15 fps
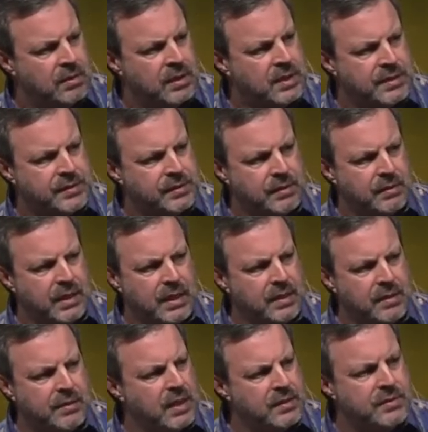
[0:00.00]
Because
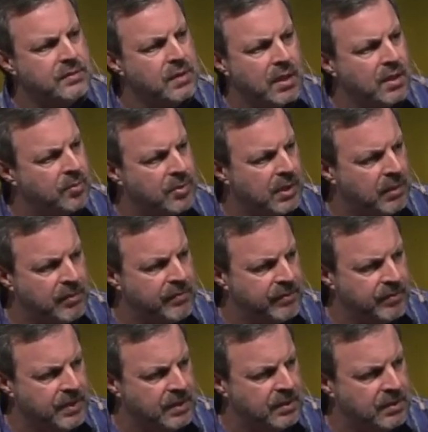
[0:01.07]
that, that's not a problem
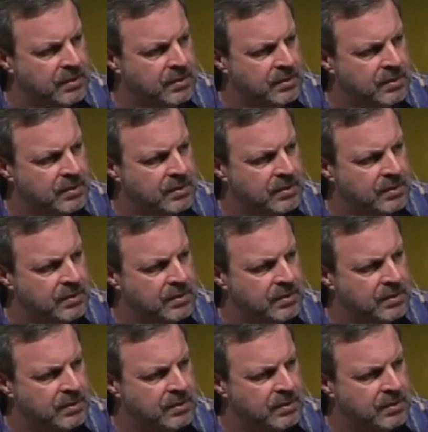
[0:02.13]
for me.